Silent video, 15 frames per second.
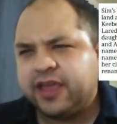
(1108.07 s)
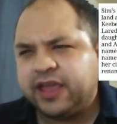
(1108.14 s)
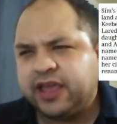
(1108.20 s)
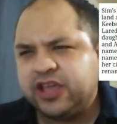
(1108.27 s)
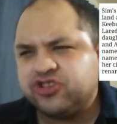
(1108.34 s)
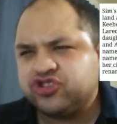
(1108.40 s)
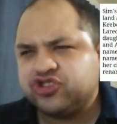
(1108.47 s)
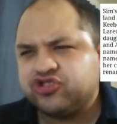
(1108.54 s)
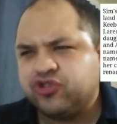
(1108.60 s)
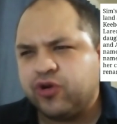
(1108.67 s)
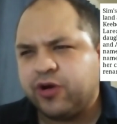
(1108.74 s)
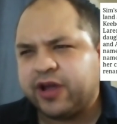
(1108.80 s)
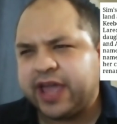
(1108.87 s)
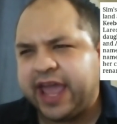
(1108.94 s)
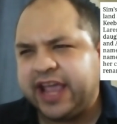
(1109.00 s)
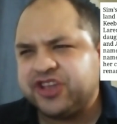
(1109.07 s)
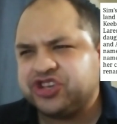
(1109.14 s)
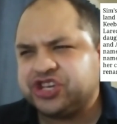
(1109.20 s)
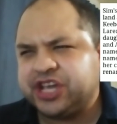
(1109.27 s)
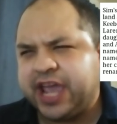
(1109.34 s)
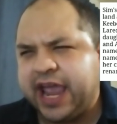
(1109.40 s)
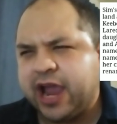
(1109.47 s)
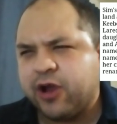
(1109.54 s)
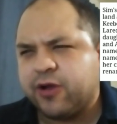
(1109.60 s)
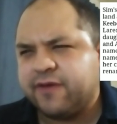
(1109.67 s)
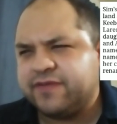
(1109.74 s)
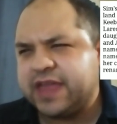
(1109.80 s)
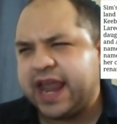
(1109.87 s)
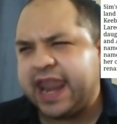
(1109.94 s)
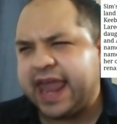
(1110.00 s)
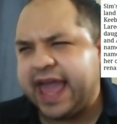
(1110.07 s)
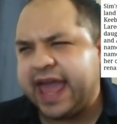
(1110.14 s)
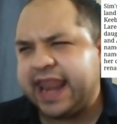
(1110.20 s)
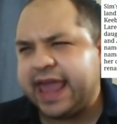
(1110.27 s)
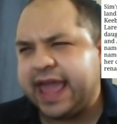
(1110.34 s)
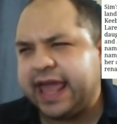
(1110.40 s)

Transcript: each took a share of the land